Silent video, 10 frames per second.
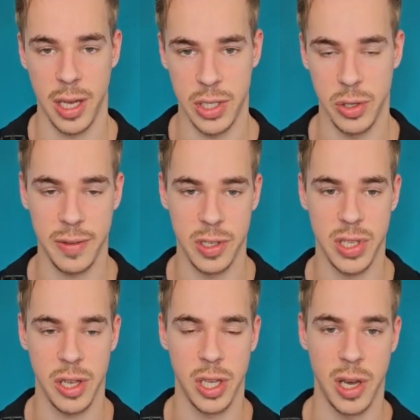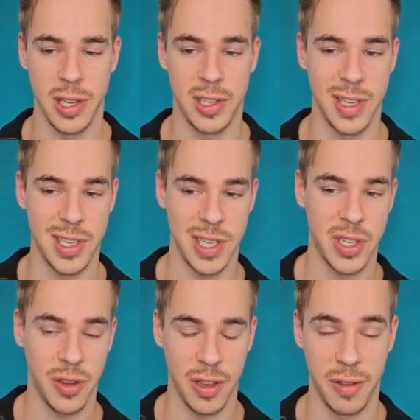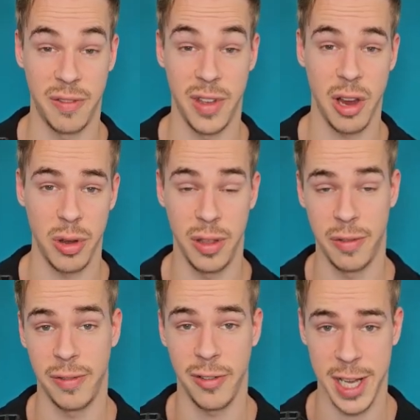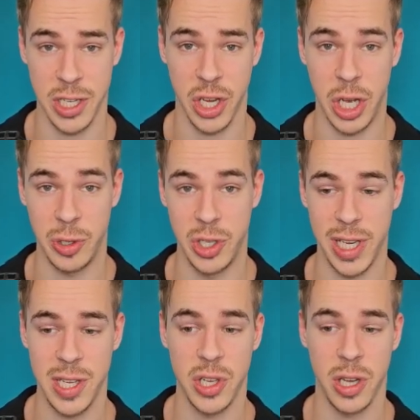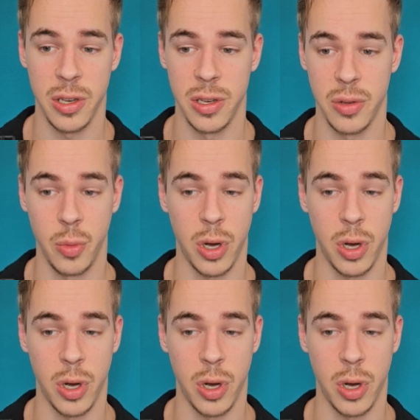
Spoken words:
I do have to tell you guys, this is a very fragile JSON.